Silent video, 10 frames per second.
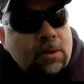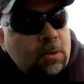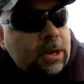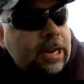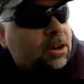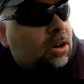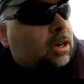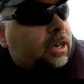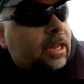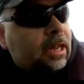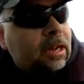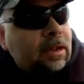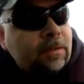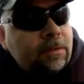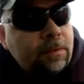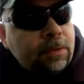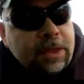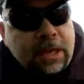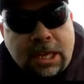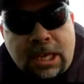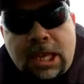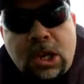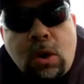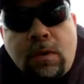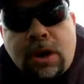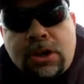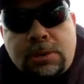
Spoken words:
So when they turned the key over,